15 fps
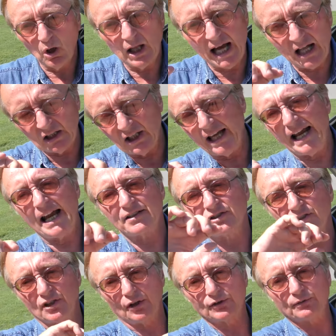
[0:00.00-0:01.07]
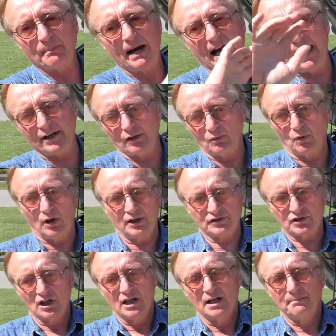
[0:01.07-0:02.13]
will outlast those modern
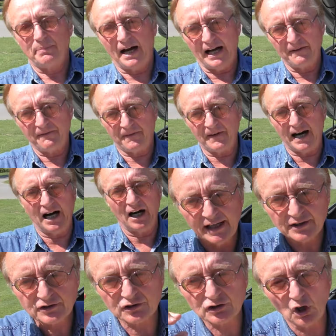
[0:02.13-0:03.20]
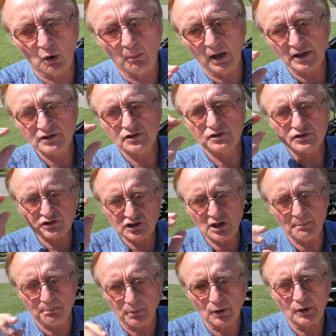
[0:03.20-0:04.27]
ones by far. It's so much
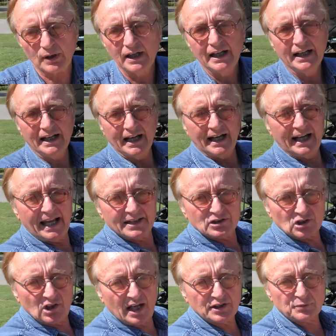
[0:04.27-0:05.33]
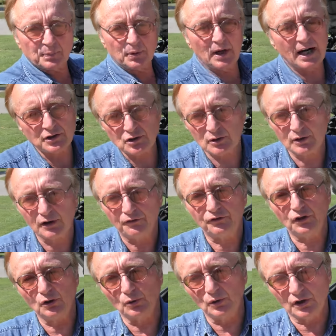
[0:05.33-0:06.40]
simpler. It has less pressure in the
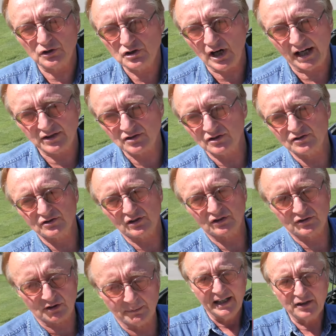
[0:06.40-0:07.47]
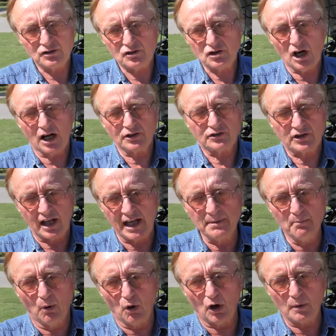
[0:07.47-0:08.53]
fuel injection system. It's just a
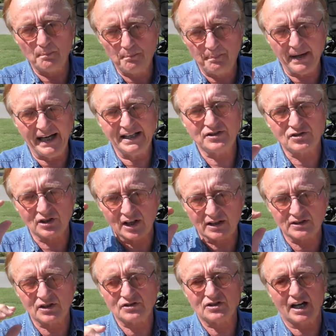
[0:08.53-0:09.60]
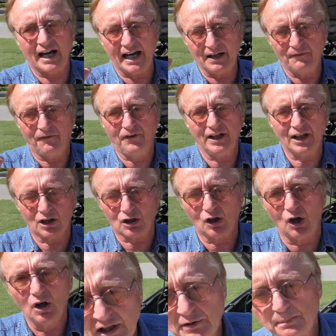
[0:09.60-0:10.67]
more basic designed
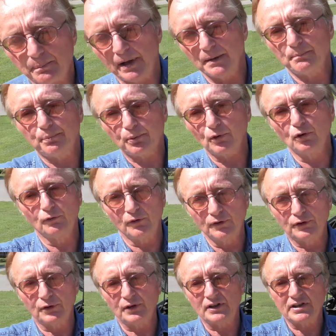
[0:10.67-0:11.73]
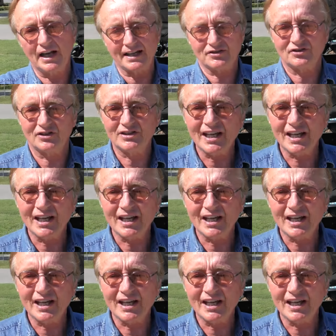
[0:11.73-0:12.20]
vehicle that's been proven through the test of